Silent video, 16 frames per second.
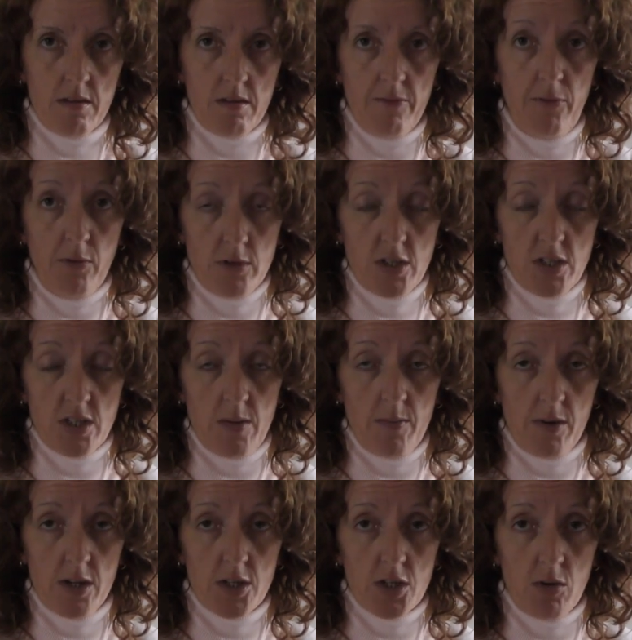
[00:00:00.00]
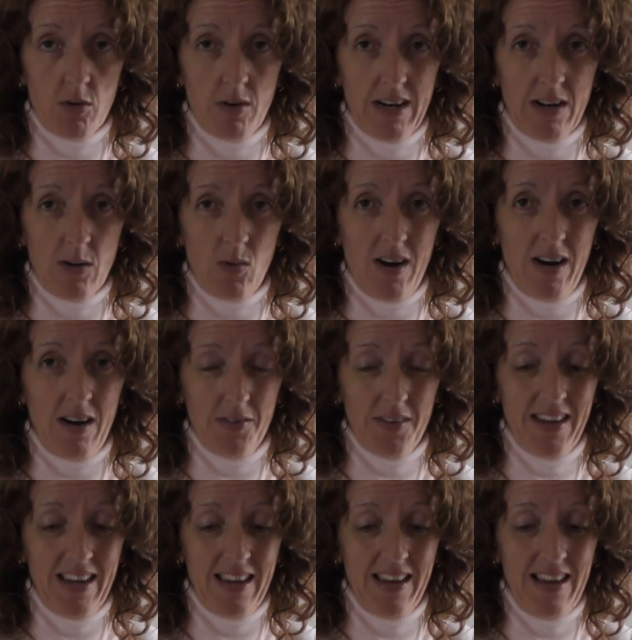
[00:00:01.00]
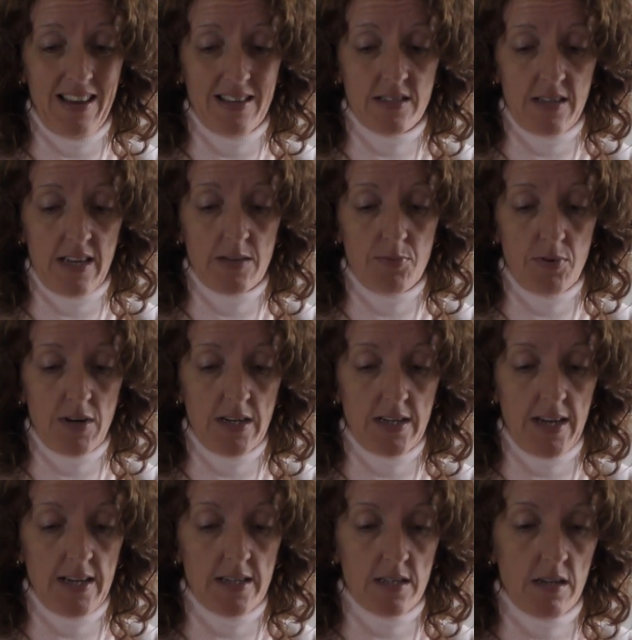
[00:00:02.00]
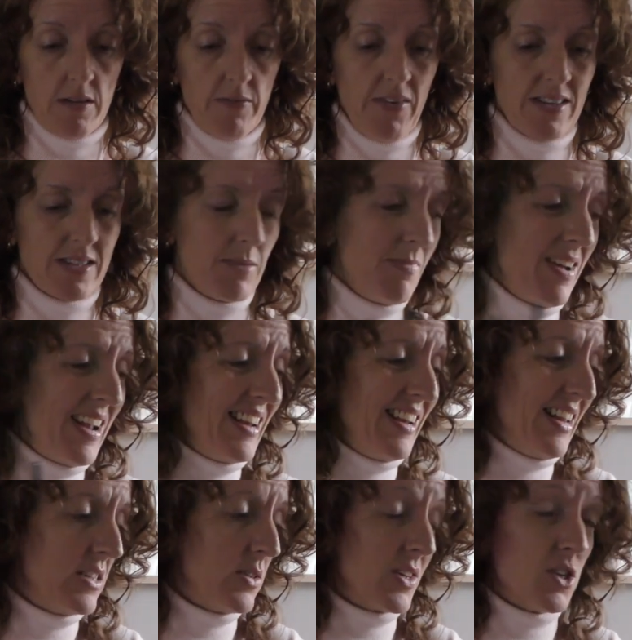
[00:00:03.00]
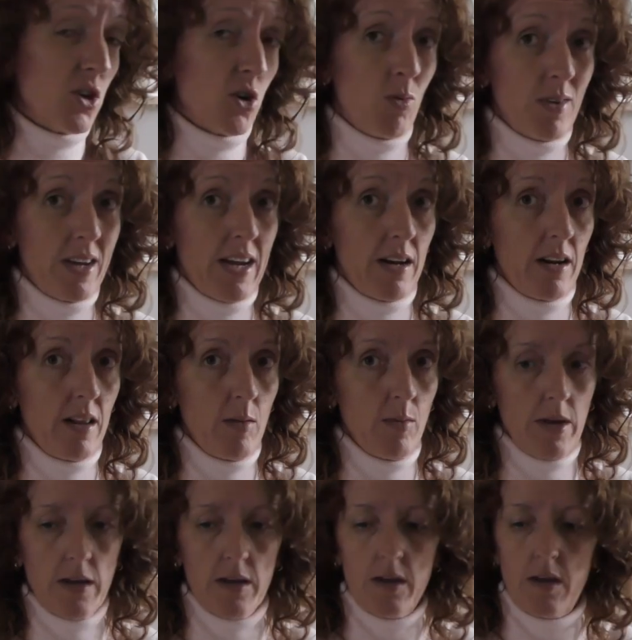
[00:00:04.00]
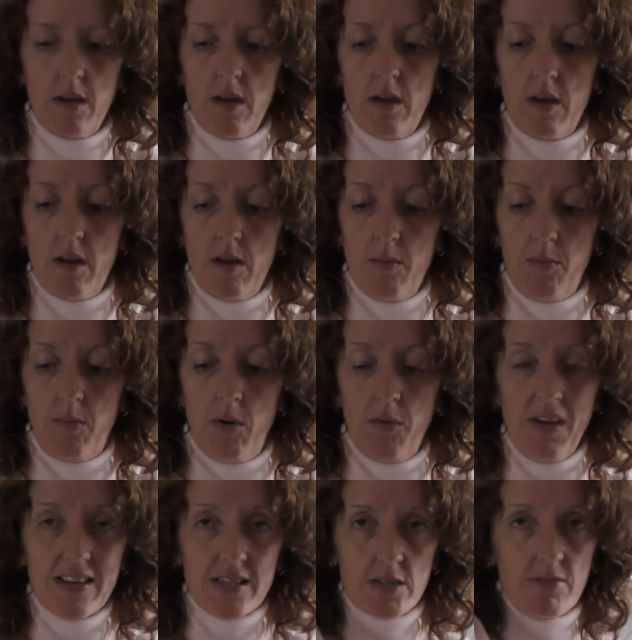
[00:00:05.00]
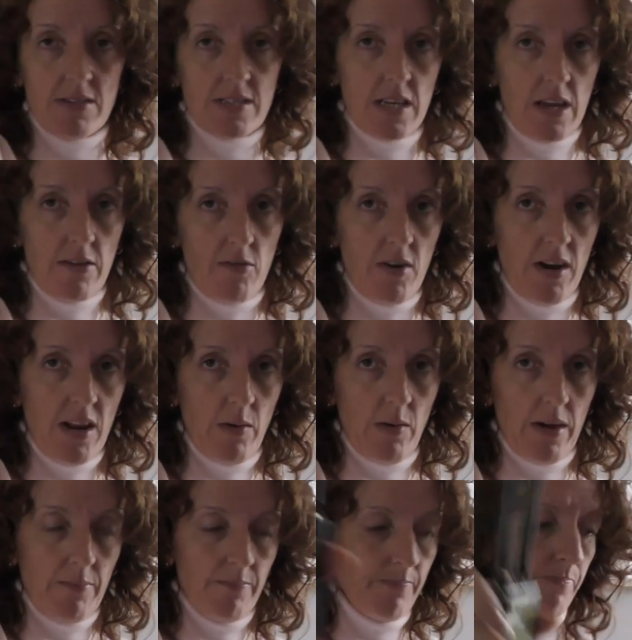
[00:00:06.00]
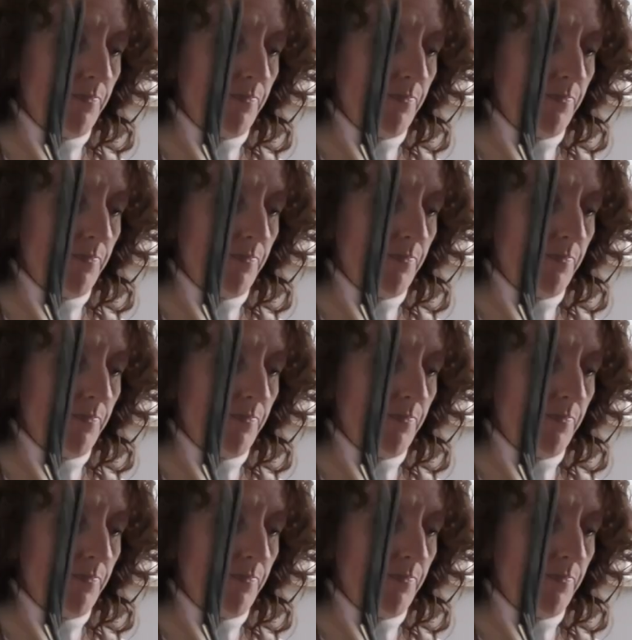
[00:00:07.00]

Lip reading: footage that I'm going to show you in a little while that it's pretty decent. In fact, it may need to actually come down a little bit. But that's the receiver anyway.